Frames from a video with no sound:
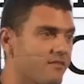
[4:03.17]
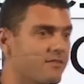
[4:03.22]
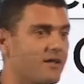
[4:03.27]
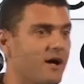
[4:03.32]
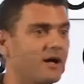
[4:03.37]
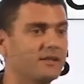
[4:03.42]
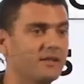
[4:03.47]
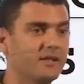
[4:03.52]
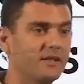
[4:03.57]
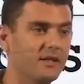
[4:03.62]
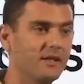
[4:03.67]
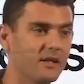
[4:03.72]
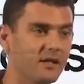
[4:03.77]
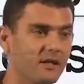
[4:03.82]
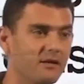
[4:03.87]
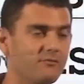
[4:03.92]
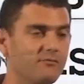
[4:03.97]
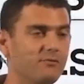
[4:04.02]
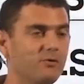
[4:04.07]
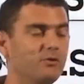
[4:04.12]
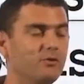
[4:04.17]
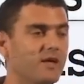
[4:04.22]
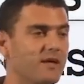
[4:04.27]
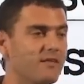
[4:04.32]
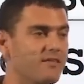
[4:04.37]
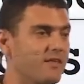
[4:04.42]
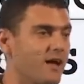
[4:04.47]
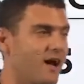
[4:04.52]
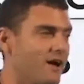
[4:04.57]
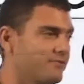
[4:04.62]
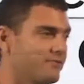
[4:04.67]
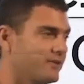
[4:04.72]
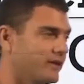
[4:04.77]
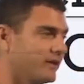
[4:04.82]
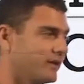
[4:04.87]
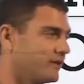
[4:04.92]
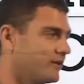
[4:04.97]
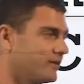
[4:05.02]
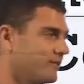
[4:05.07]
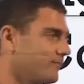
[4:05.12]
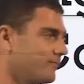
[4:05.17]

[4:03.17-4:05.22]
started a few days after it.